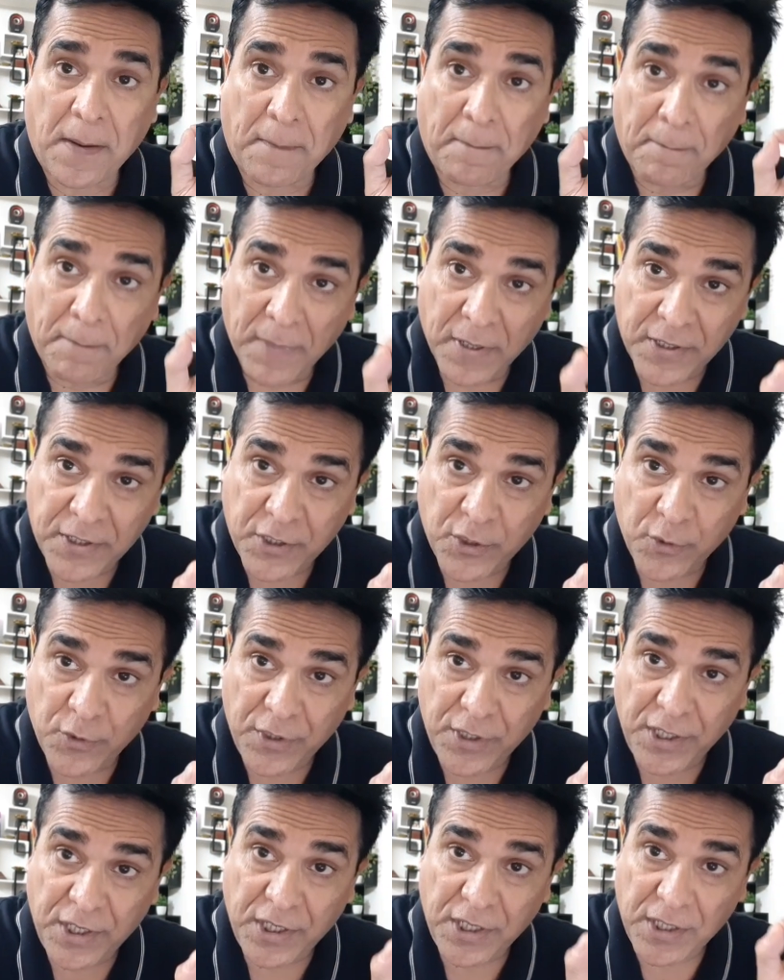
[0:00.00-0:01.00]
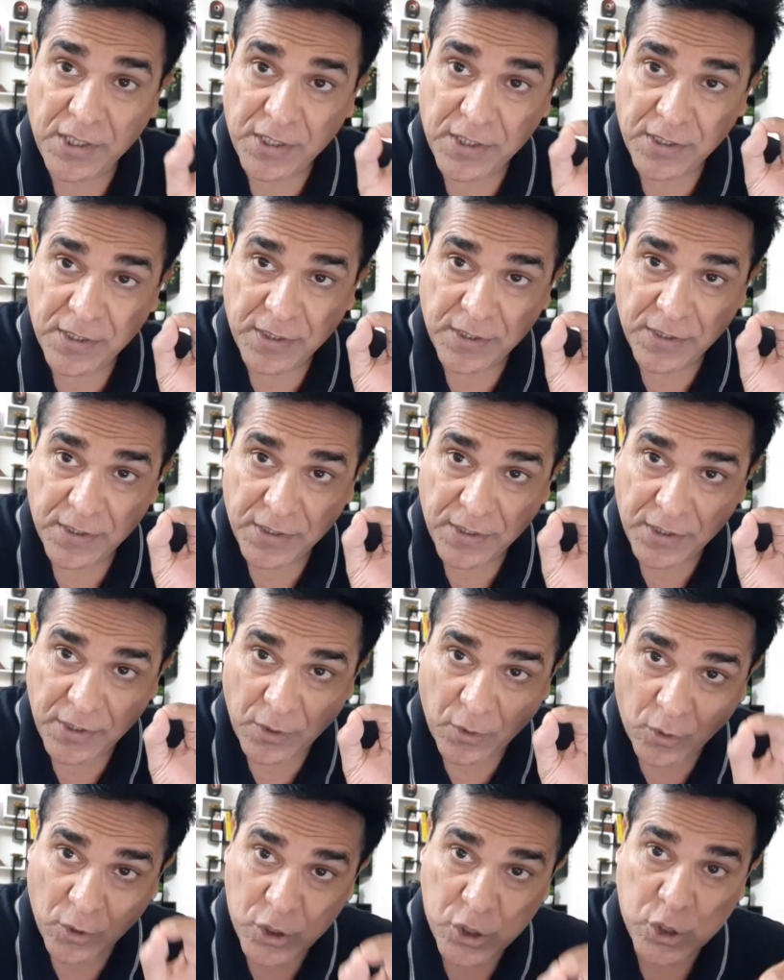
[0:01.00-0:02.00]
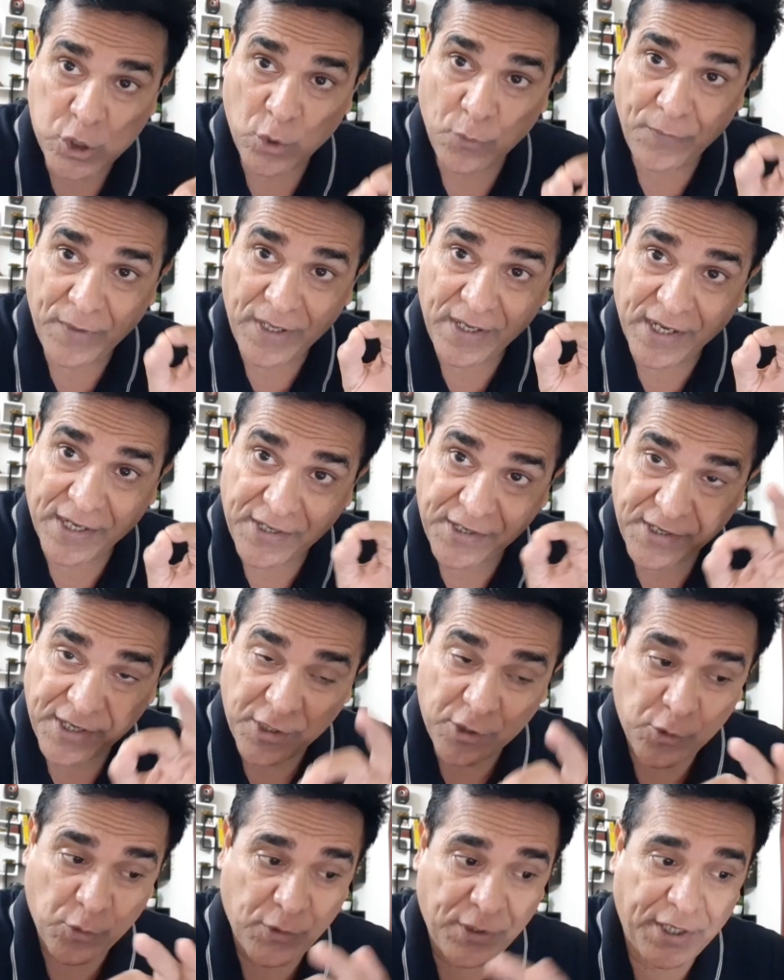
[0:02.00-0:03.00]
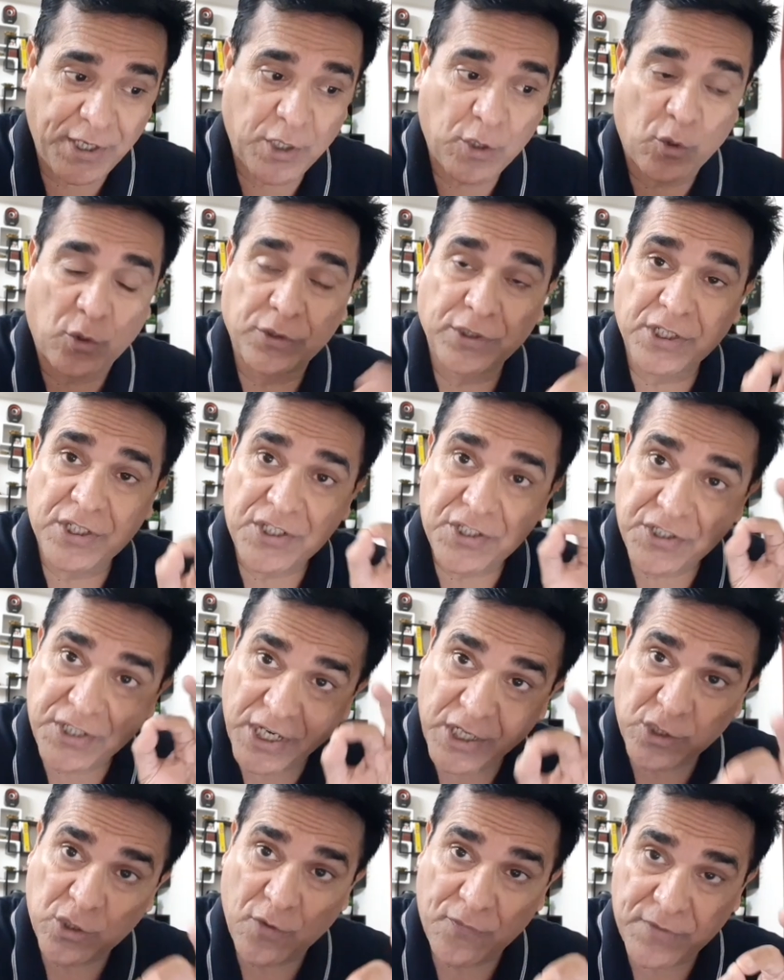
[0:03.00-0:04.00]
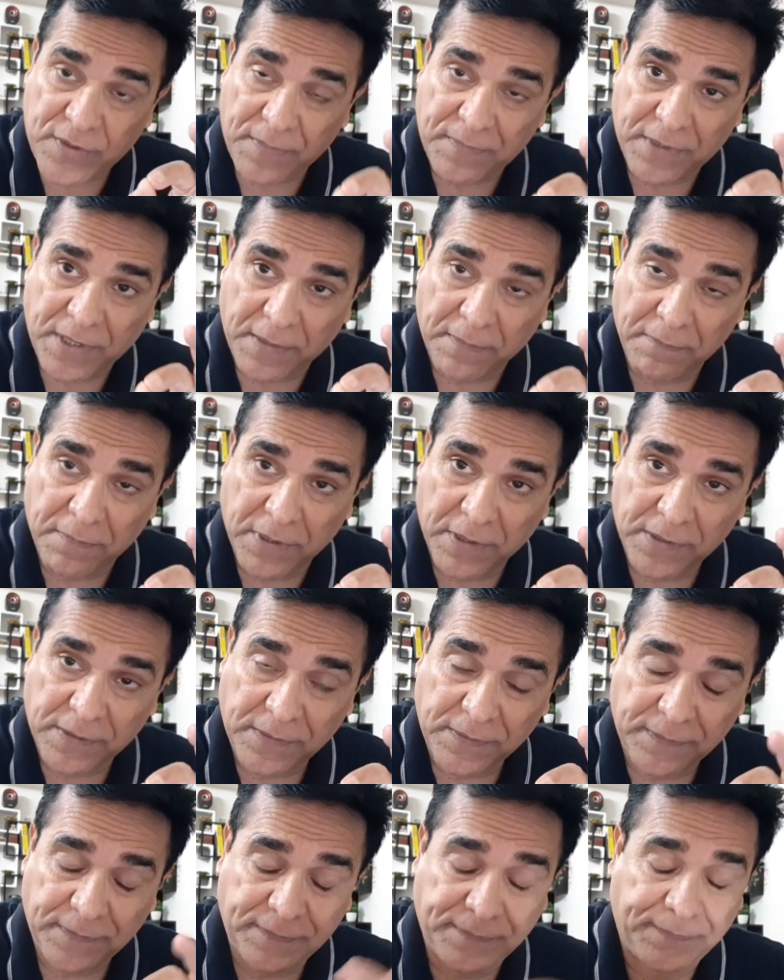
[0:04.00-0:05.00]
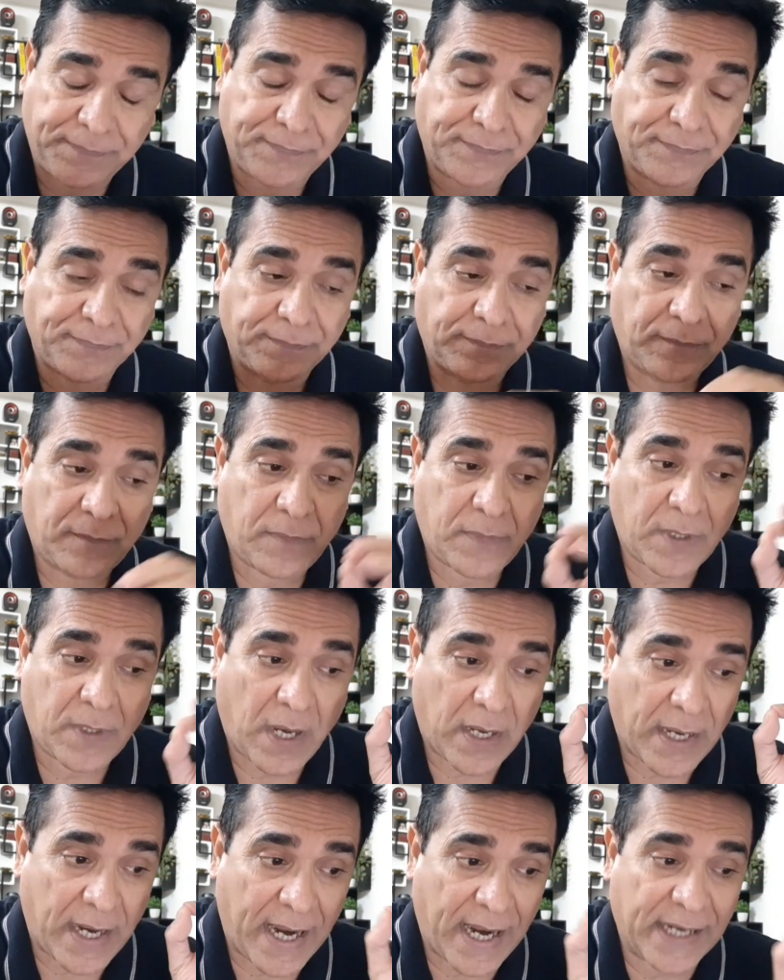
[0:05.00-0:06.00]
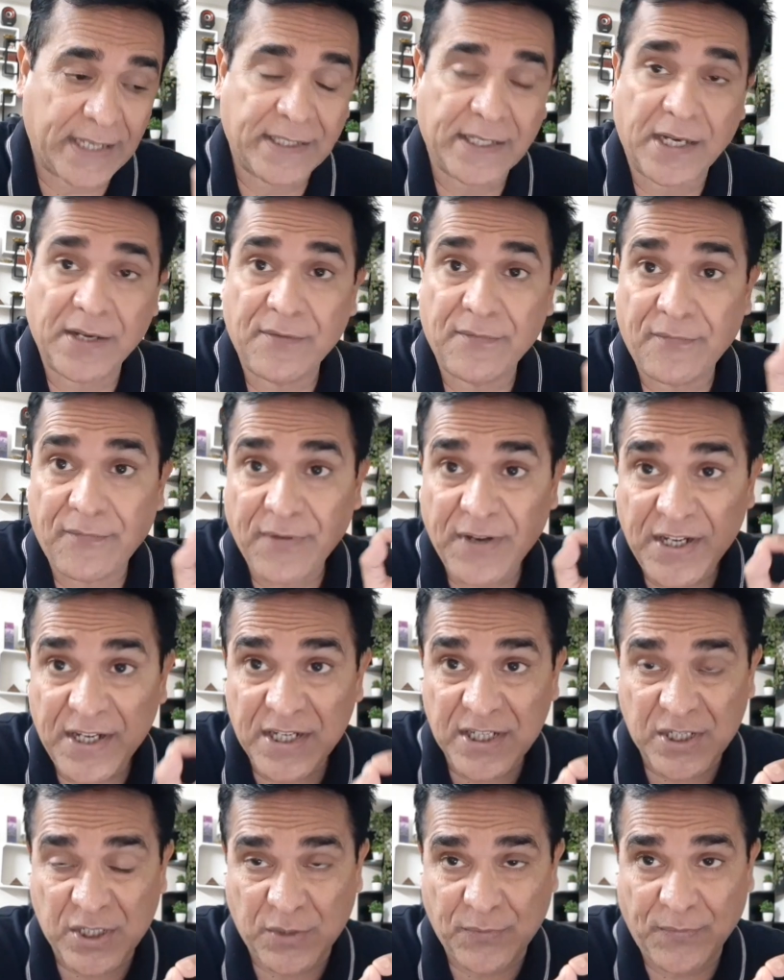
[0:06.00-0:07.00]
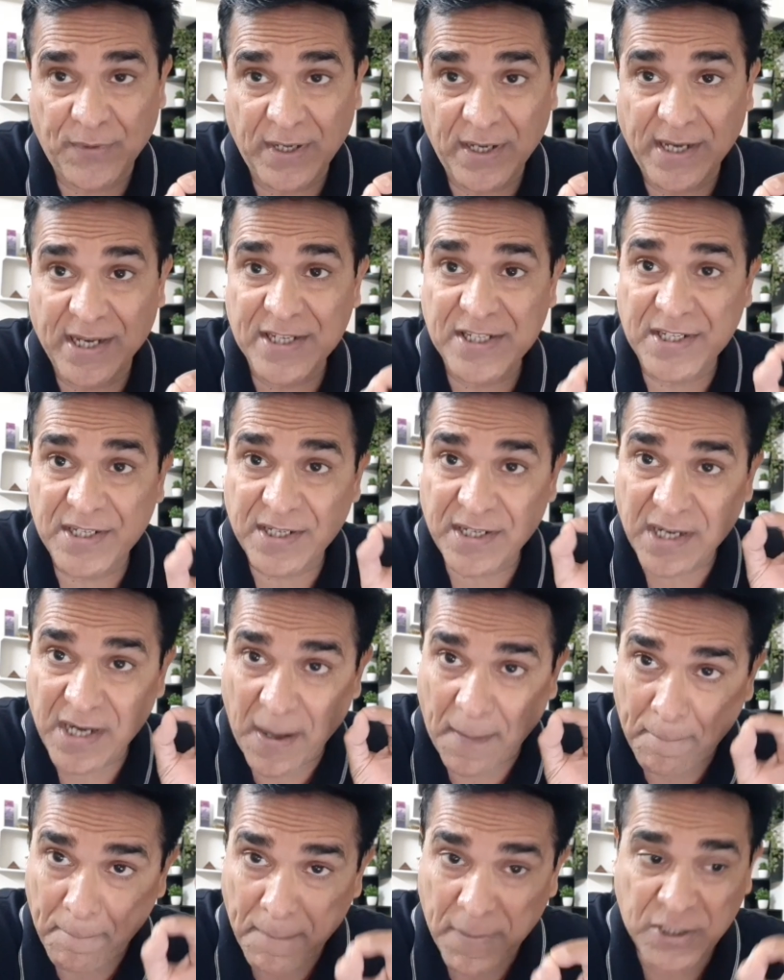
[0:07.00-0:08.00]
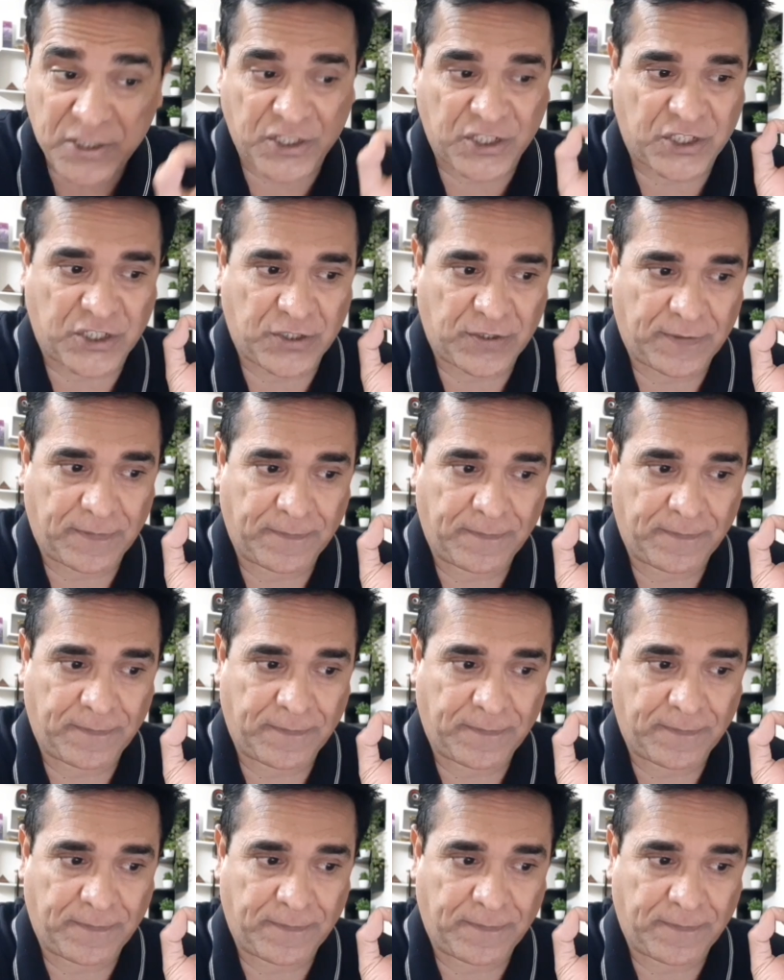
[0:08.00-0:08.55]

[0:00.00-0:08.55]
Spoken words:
Mercury also will get retrograde on the 10th of September, and then Venus will get combust